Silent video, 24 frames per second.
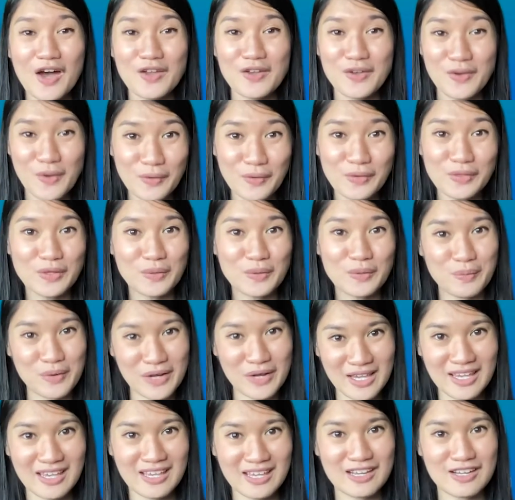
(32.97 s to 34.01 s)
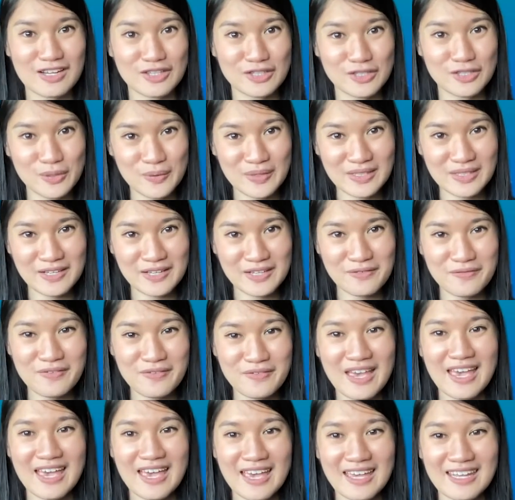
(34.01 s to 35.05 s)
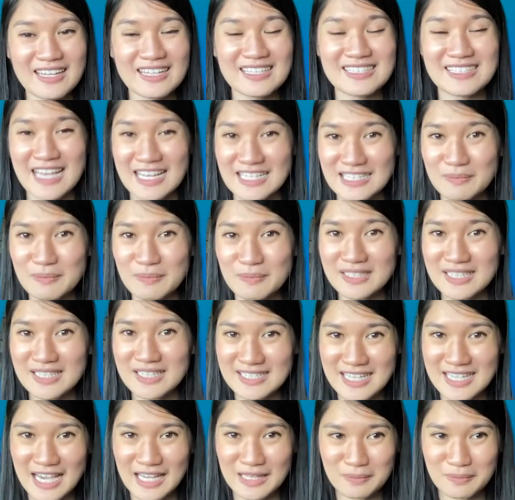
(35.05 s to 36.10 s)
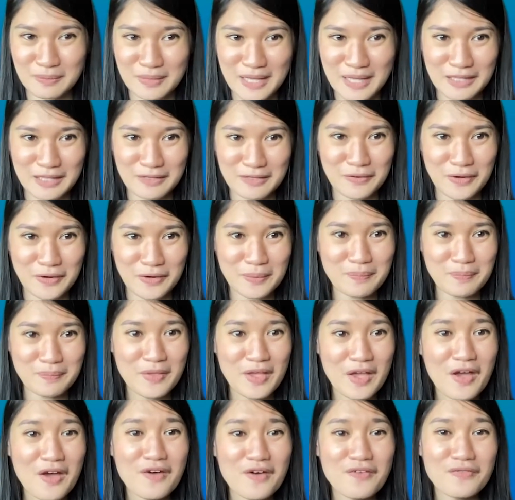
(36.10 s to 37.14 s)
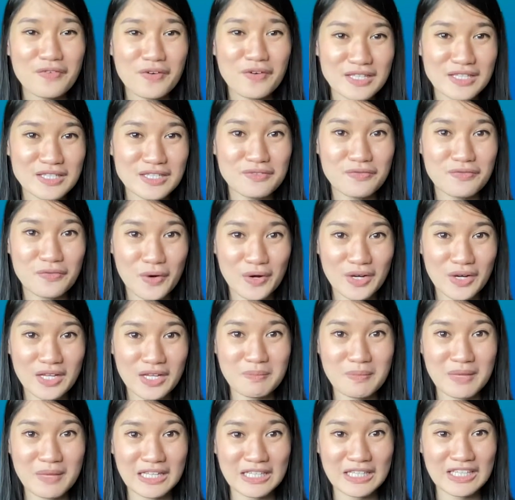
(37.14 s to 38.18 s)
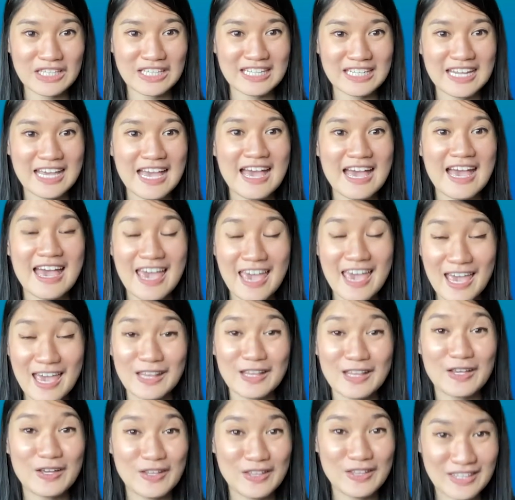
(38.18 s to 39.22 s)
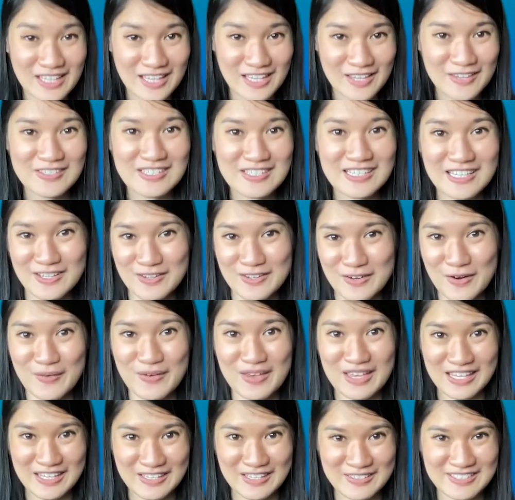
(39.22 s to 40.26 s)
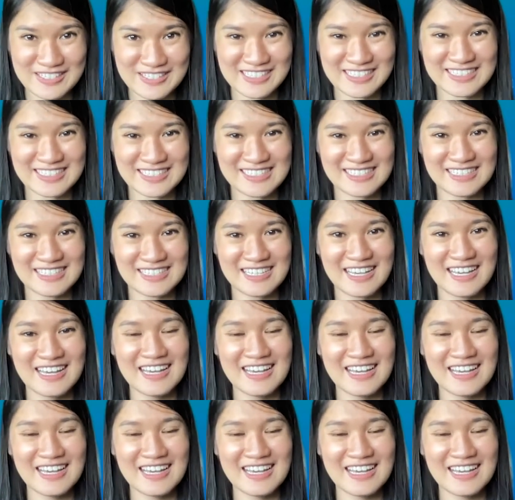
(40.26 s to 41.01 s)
known to bring in an intuitive and accessible design platform for its 40 million and continuously growing users.